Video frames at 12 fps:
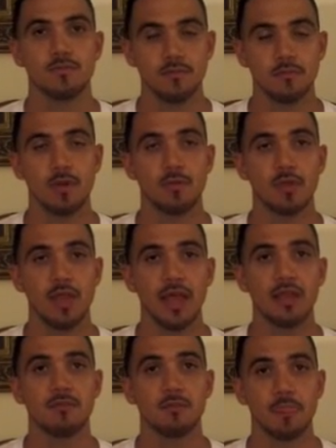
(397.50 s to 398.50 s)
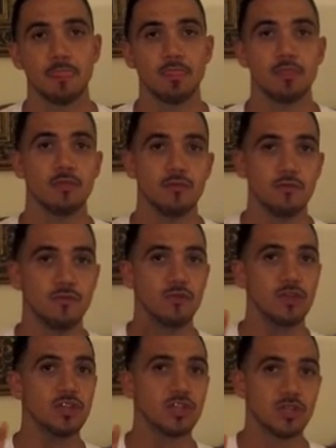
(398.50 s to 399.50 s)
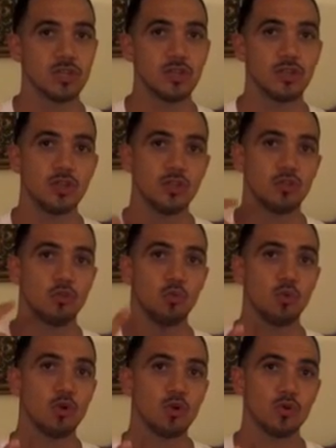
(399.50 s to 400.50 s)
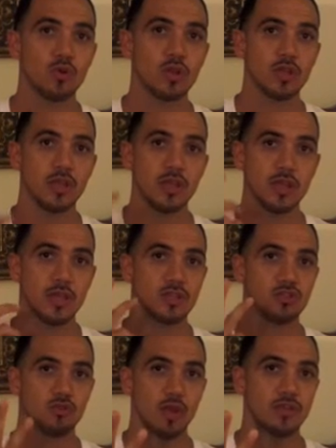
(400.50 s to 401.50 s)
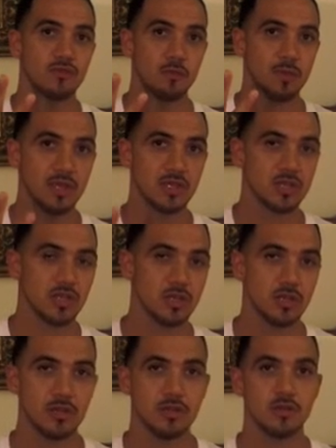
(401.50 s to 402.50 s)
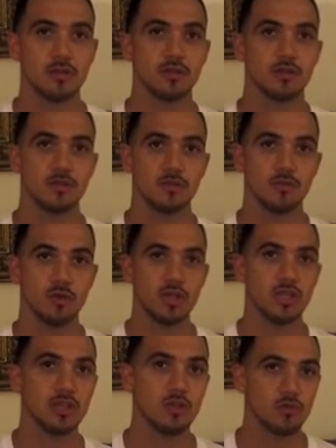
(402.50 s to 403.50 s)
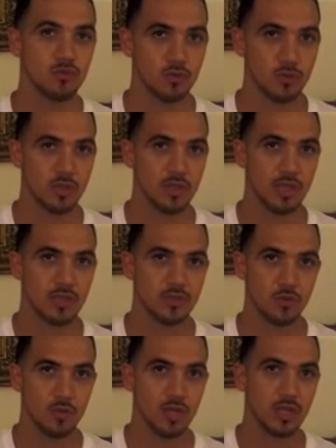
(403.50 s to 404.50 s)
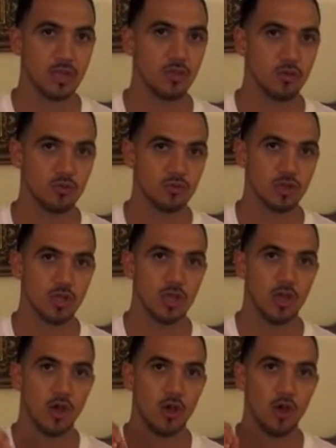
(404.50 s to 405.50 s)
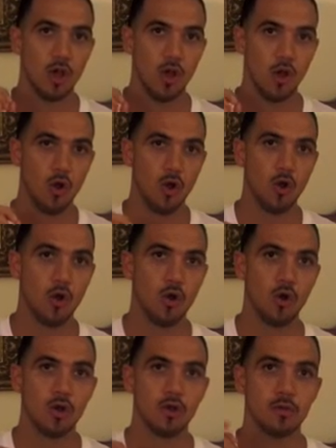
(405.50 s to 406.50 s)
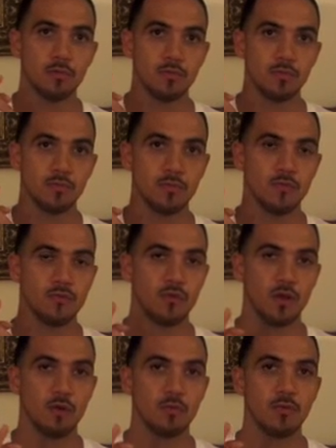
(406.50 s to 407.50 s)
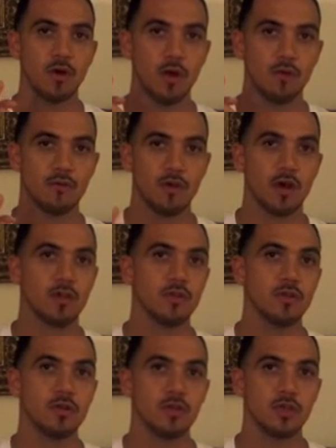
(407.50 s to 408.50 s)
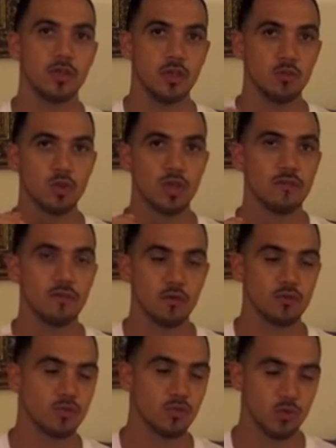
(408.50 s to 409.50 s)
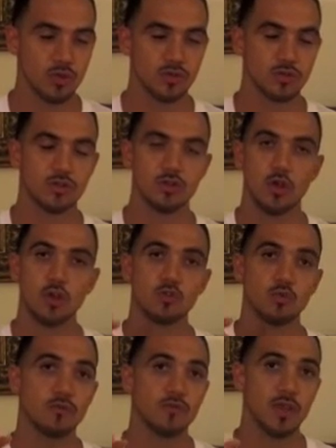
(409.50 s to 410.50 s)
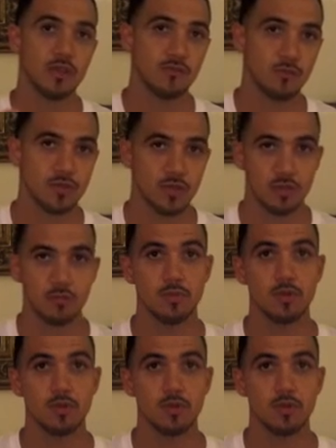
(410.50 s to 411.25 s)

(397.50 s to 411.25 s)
Remember that. Vision, the Word, transformation. We need those three things, and we need those all from our Father. He will give those to us as long as we're faithful to Him.